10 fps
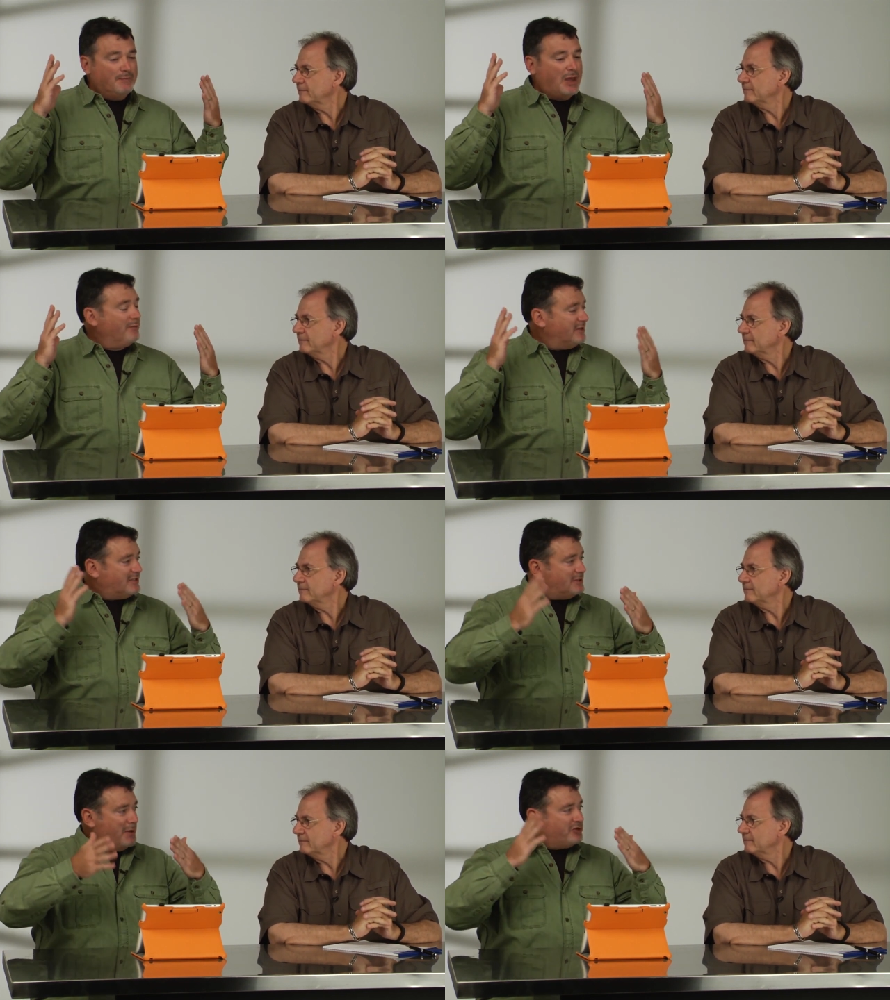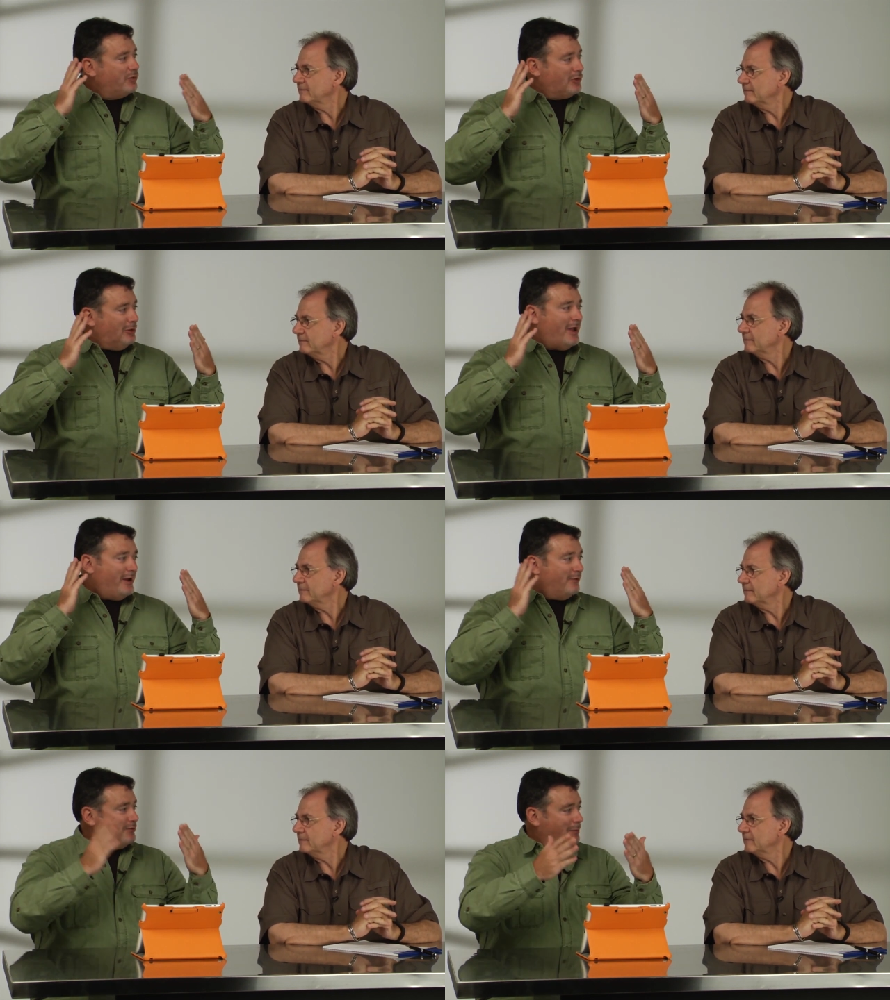Speaker 1: kind of a symmetrical
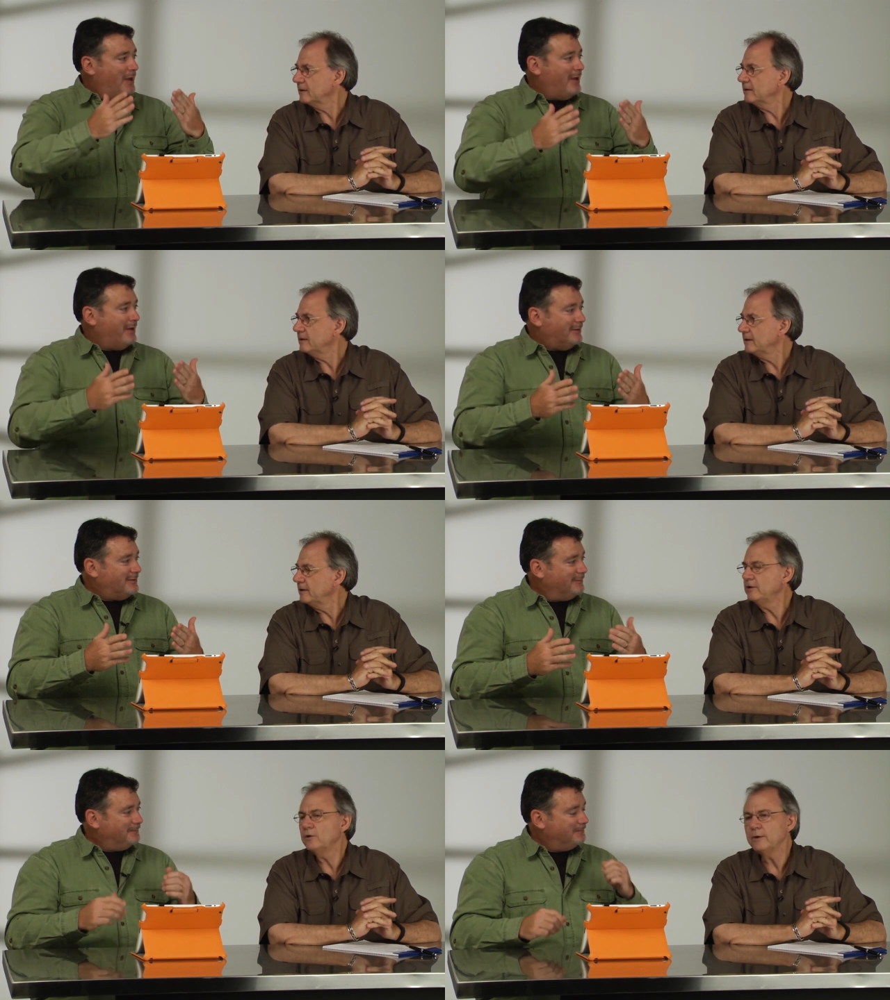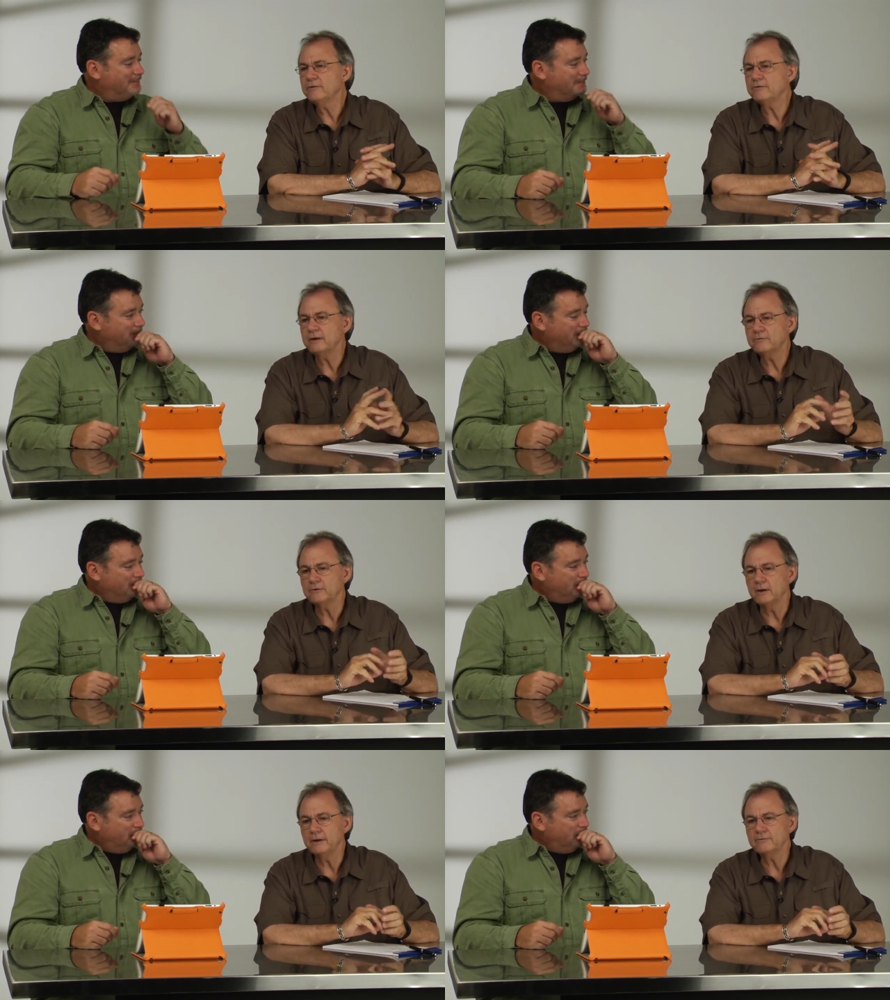lighting from behind.
Speaker 2: You know, it's,
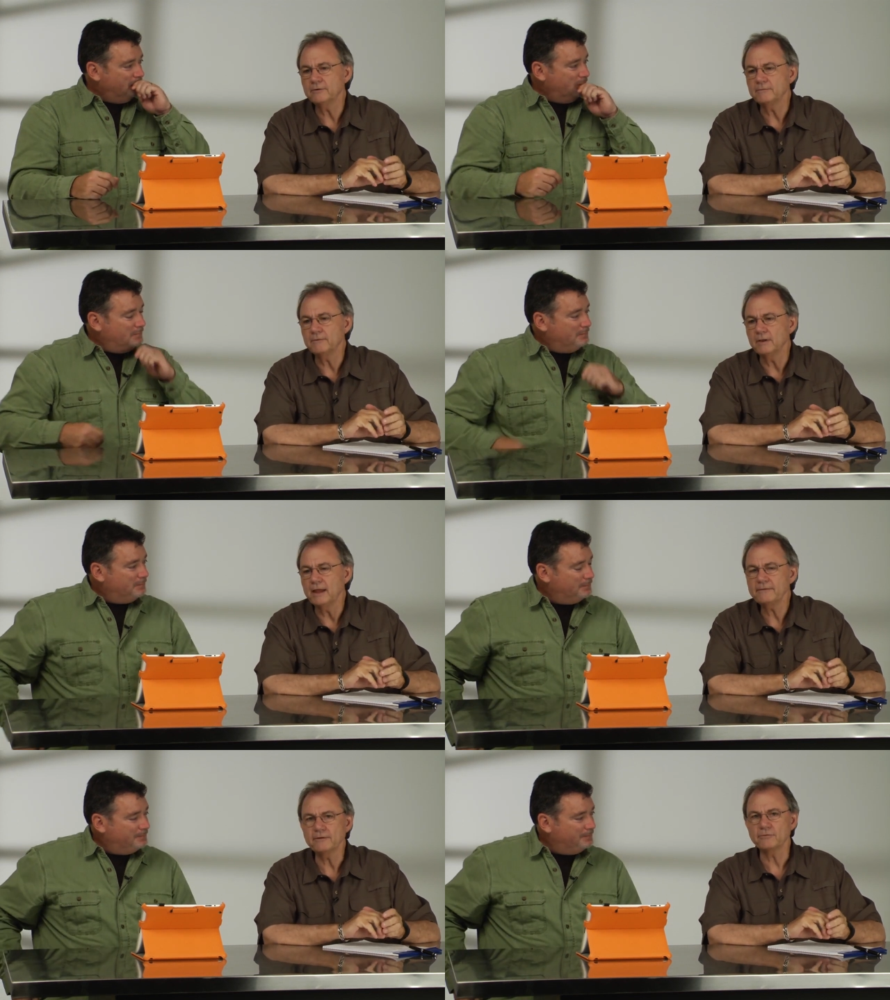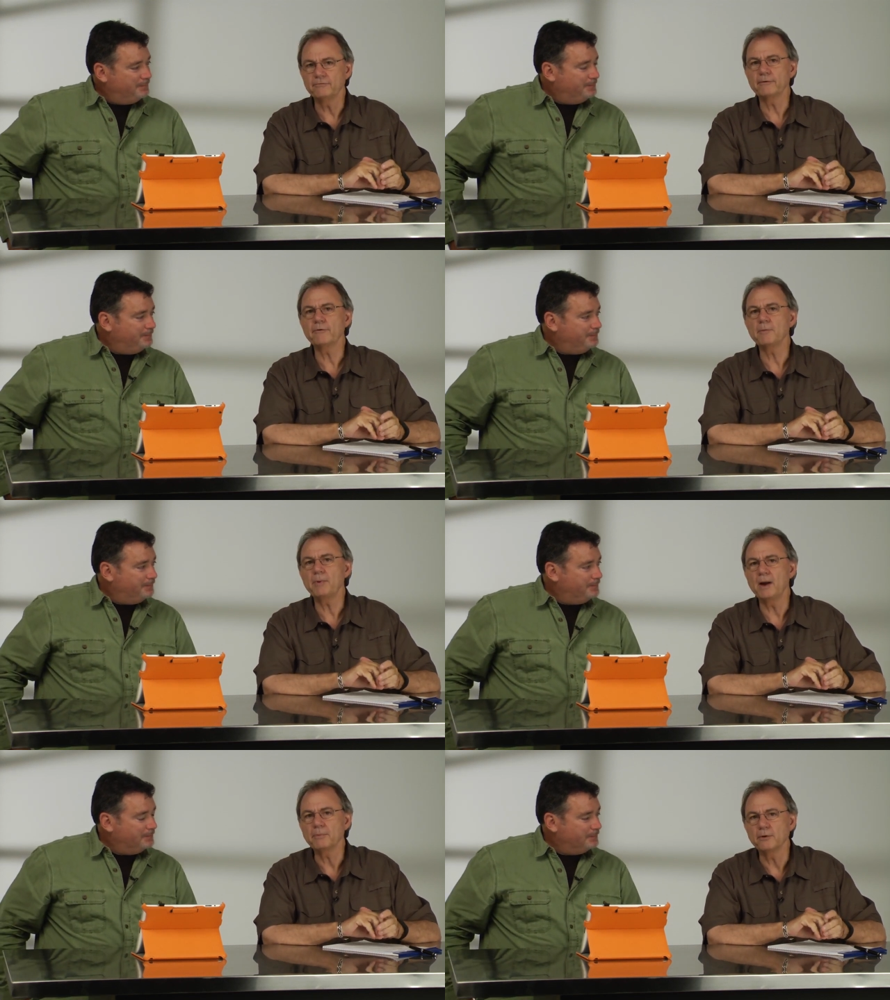it's, a, it's a light that's very, very
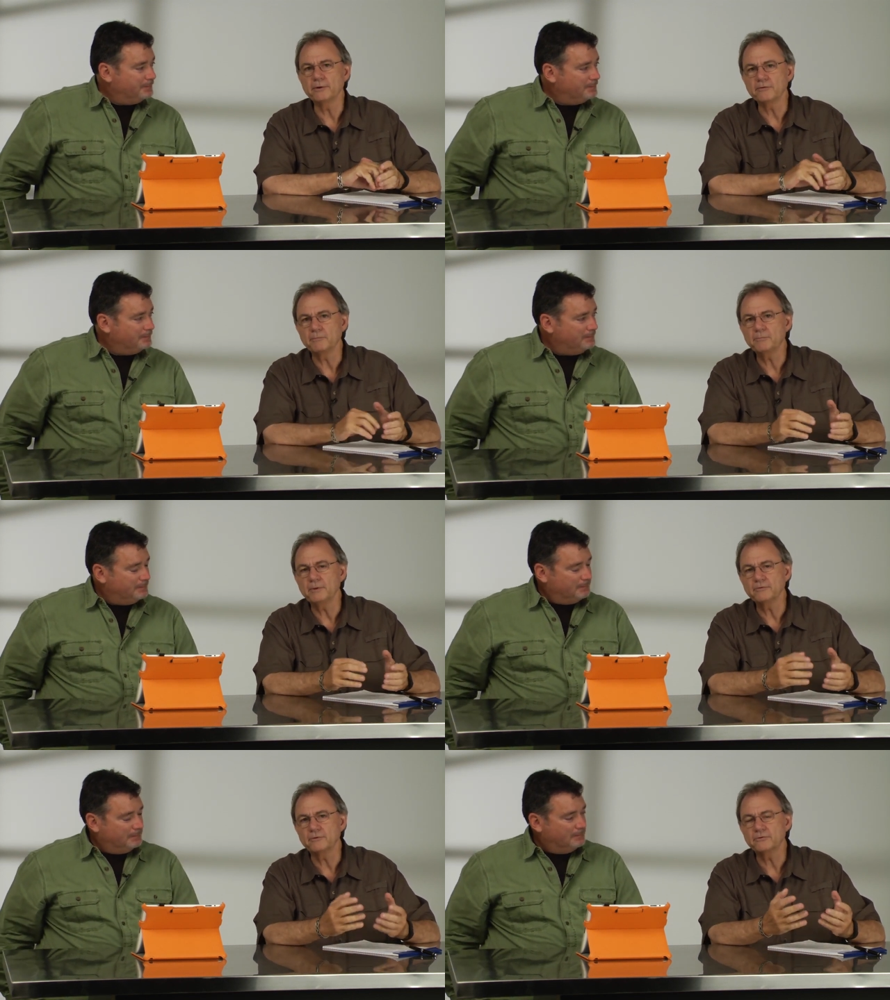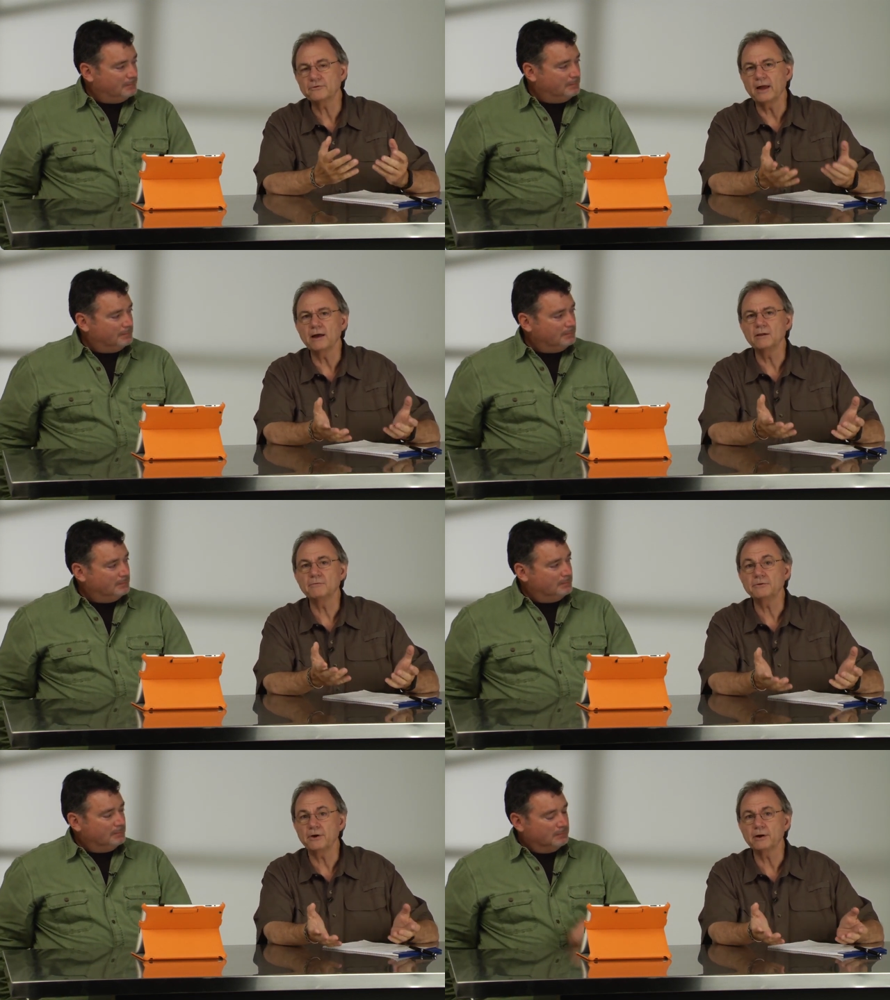popular, and it's a, it's a style
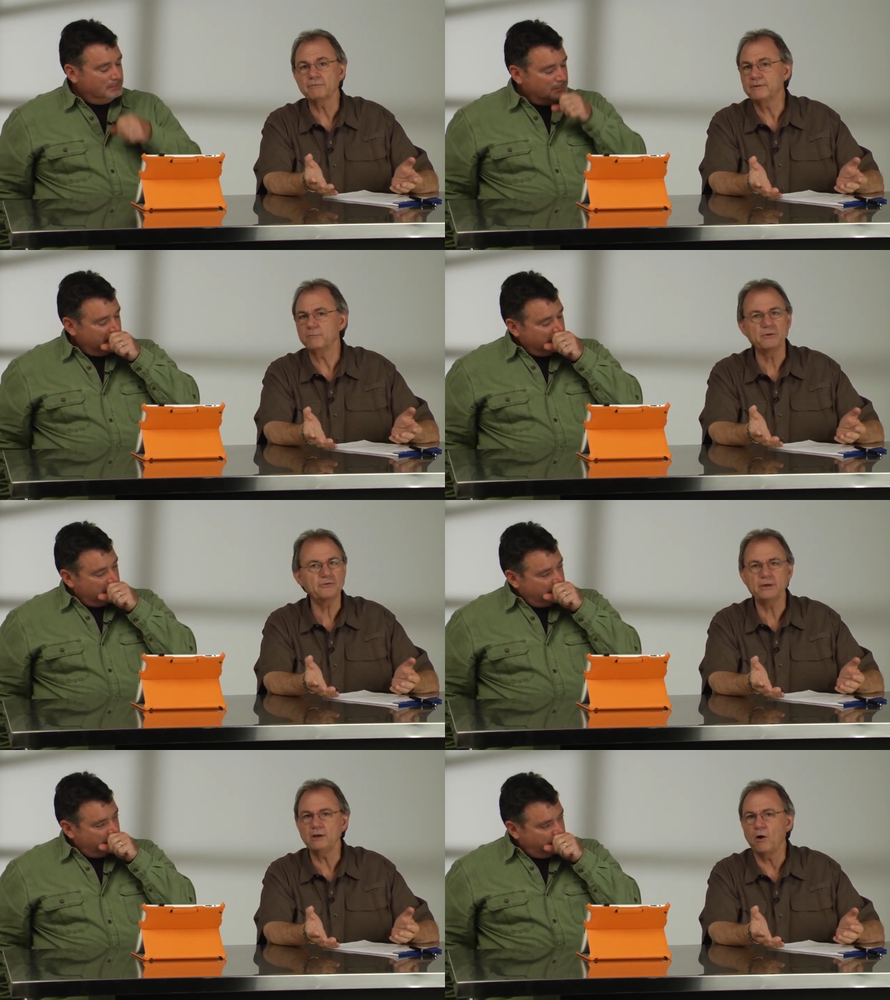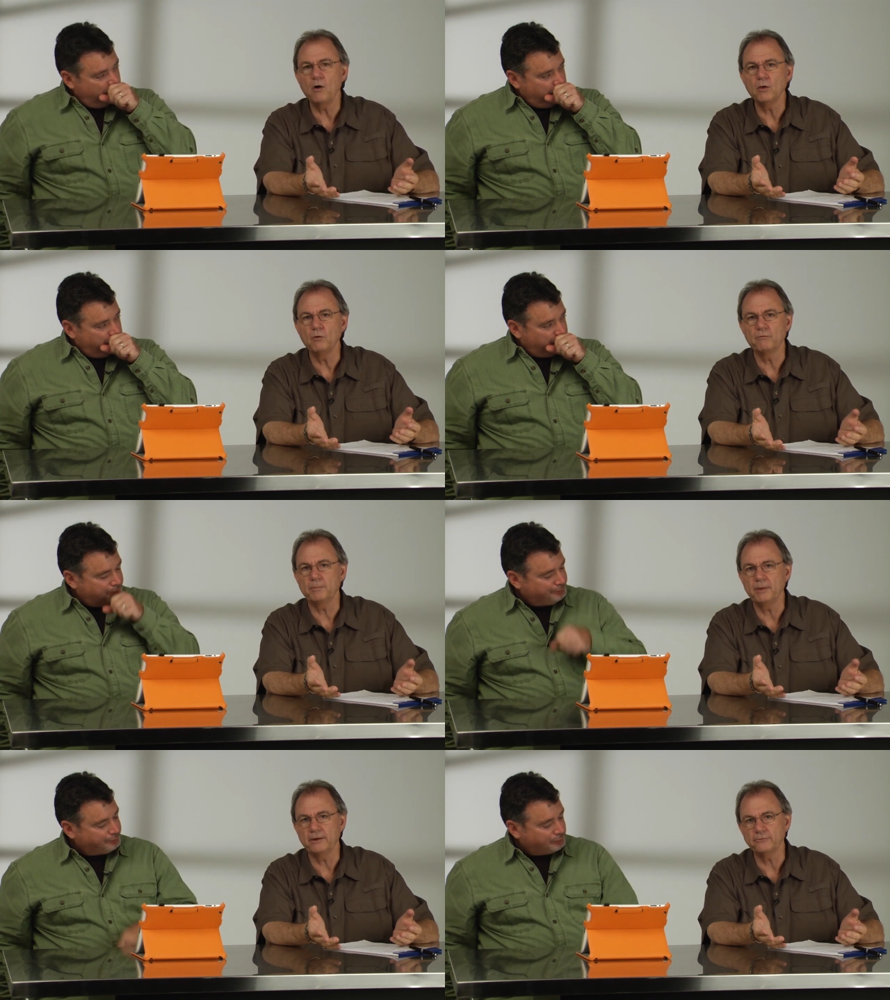of photography that we see all over
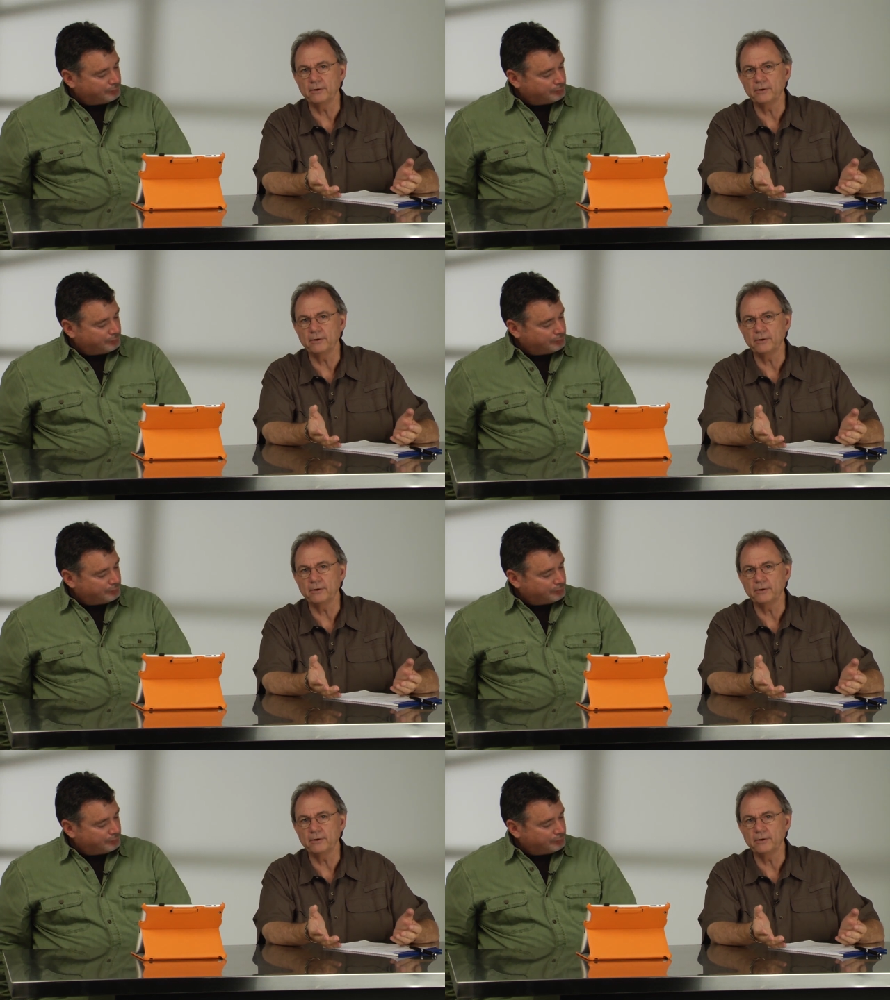the place